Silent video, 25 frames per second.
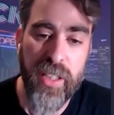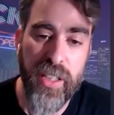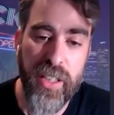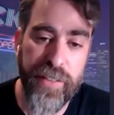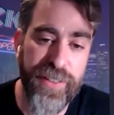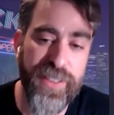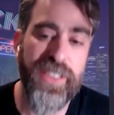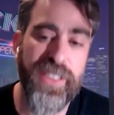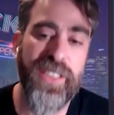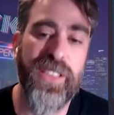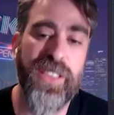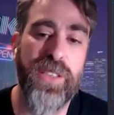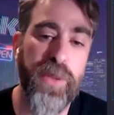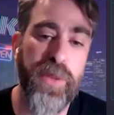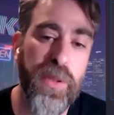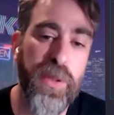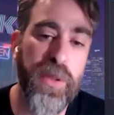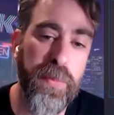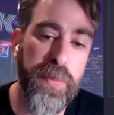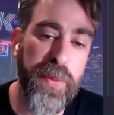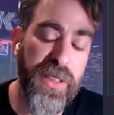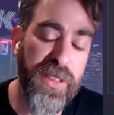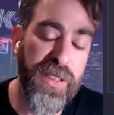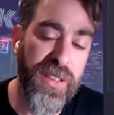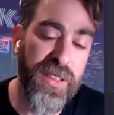If it's a
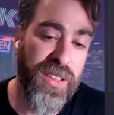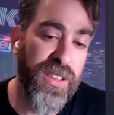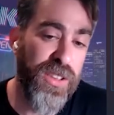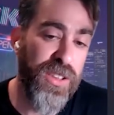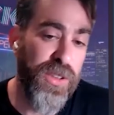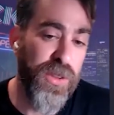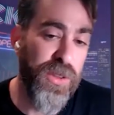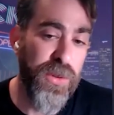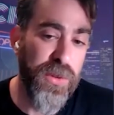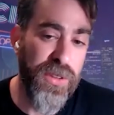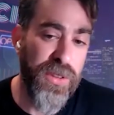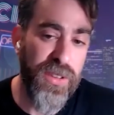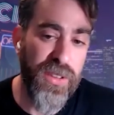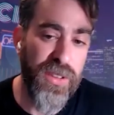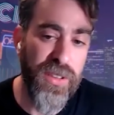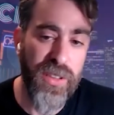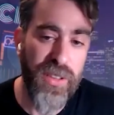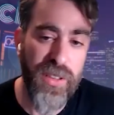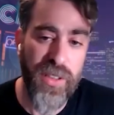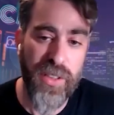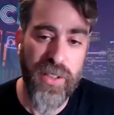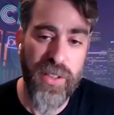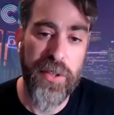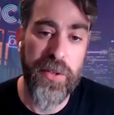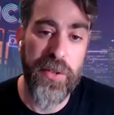Spring bean that's
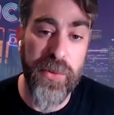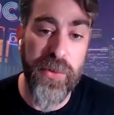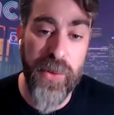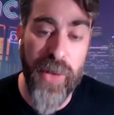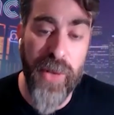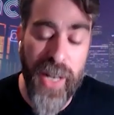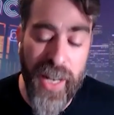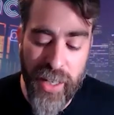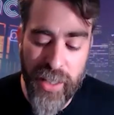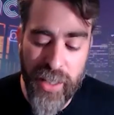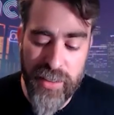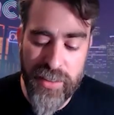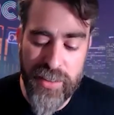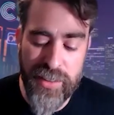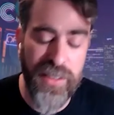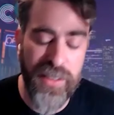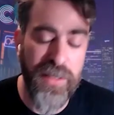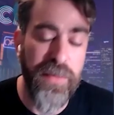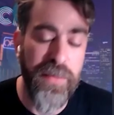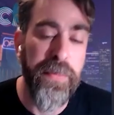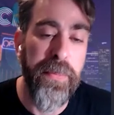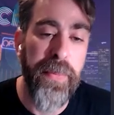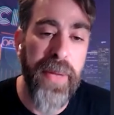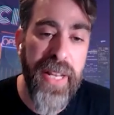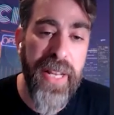used throughout
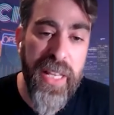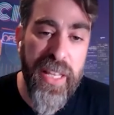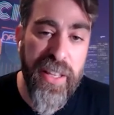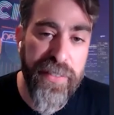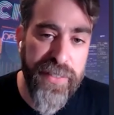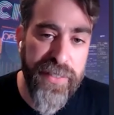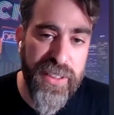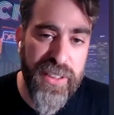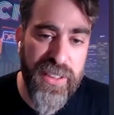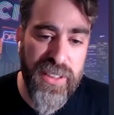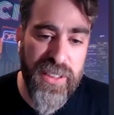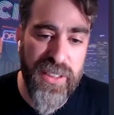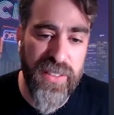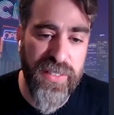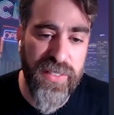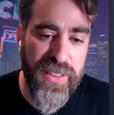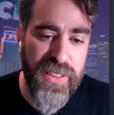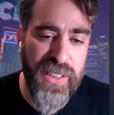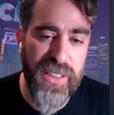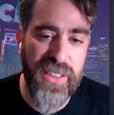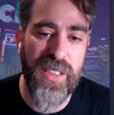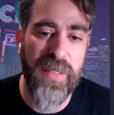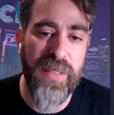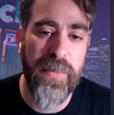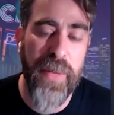in many of the
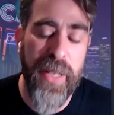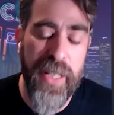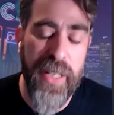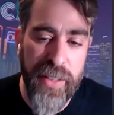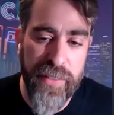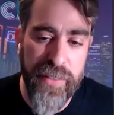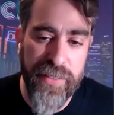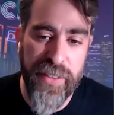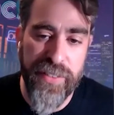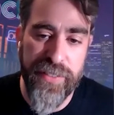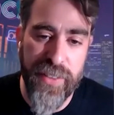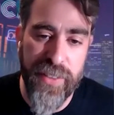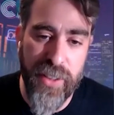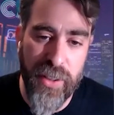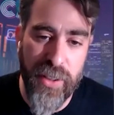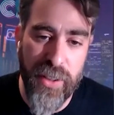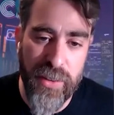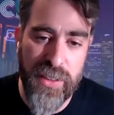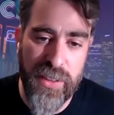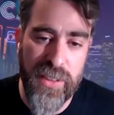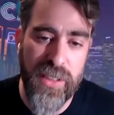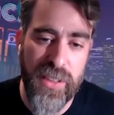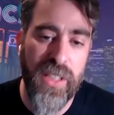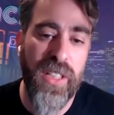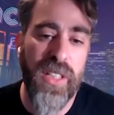services and many of the
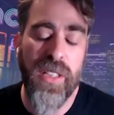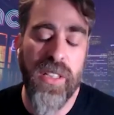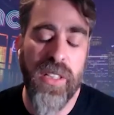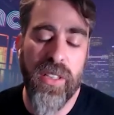flows,